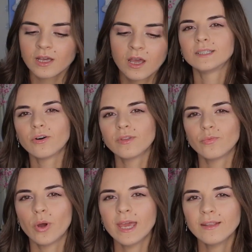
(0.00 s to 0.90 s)
So the
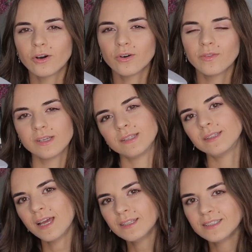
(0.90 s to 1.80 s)
weight of these
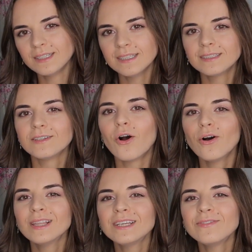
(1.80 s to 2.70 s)
tents is
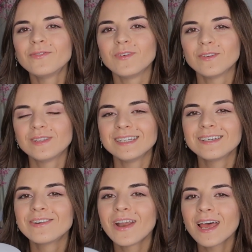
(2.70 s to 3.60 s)
only 50
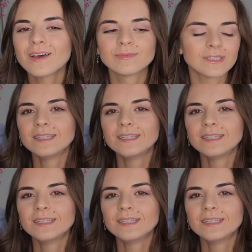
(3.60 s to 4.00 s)
grams.